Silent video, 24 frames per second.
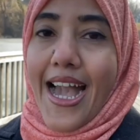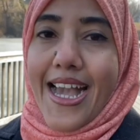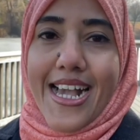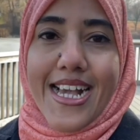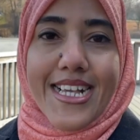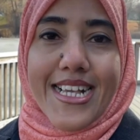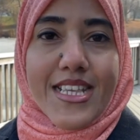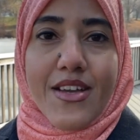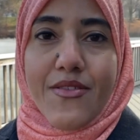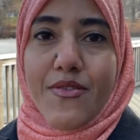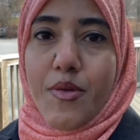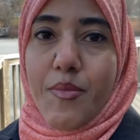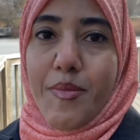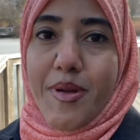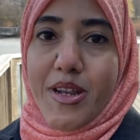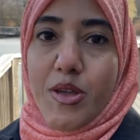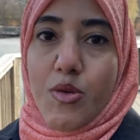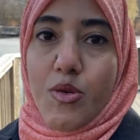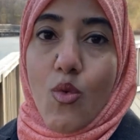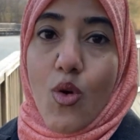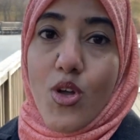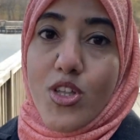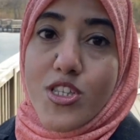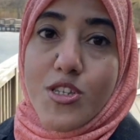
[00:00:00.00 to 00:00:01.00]
I guess
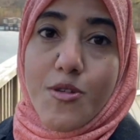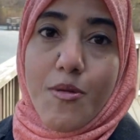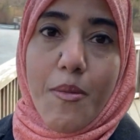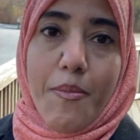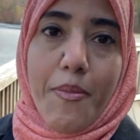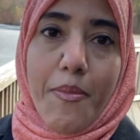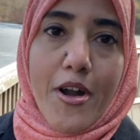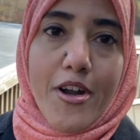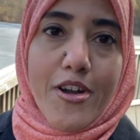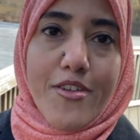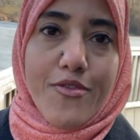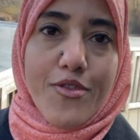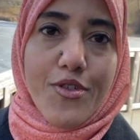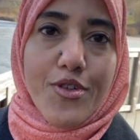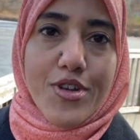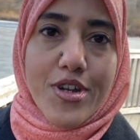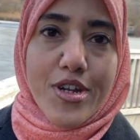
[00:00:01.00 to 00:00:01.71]
everybody wants to be part of